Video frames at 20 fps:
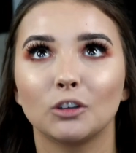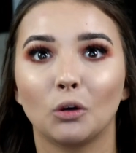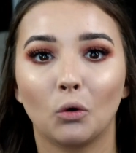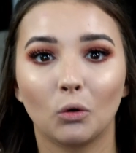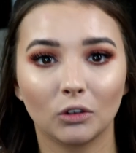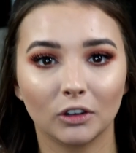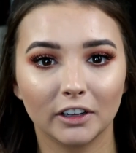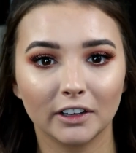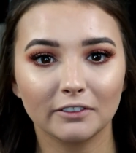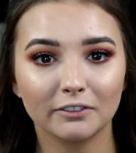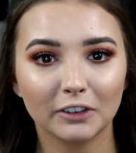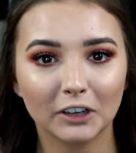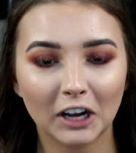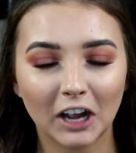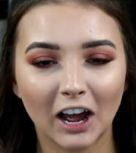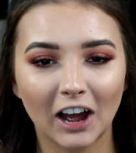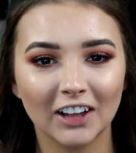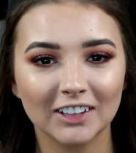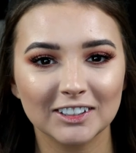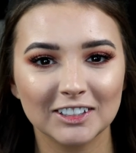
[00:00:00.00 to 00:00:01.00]
totally
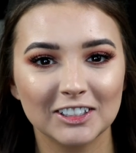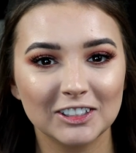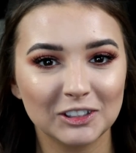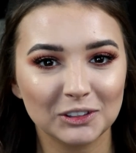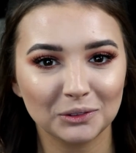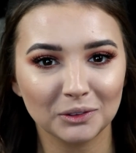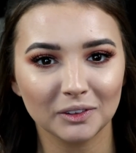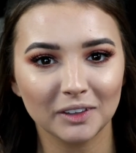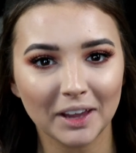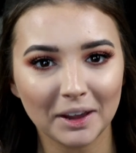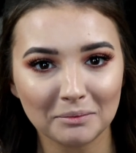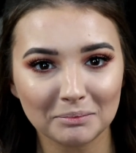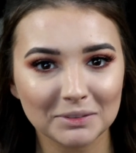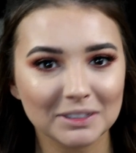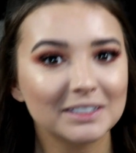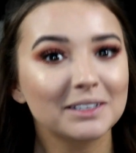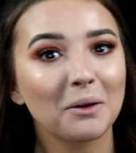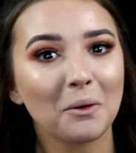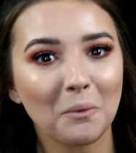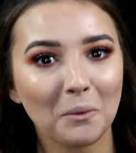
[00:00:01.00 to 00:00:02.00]
forgot to do lips.
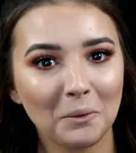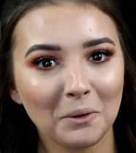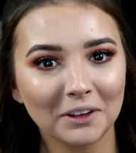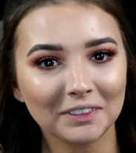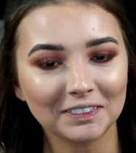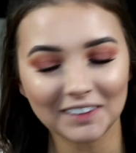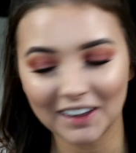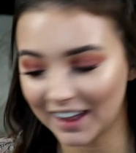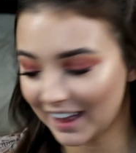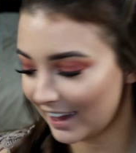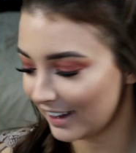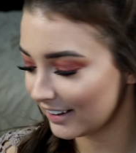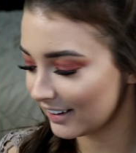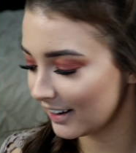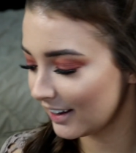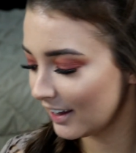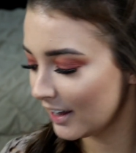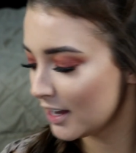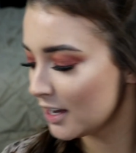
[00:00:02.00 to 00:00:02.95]
What the heck?